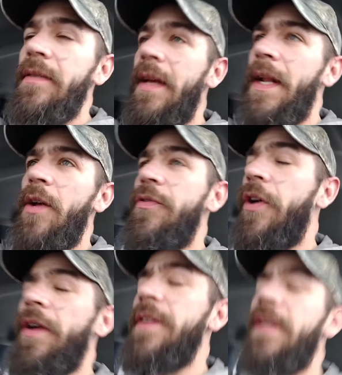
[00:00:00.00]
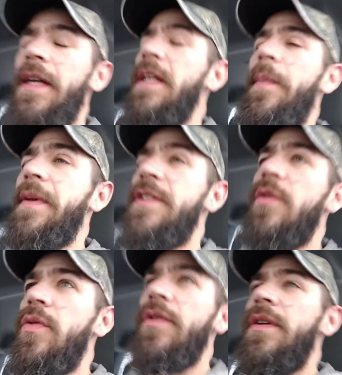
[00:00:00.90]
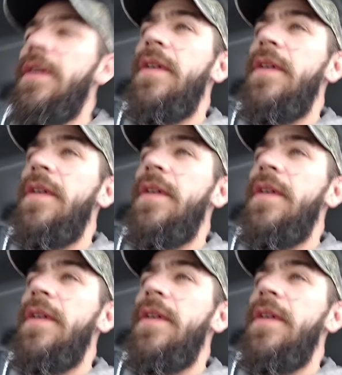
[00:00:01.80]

and I know Target's like a yuppie store,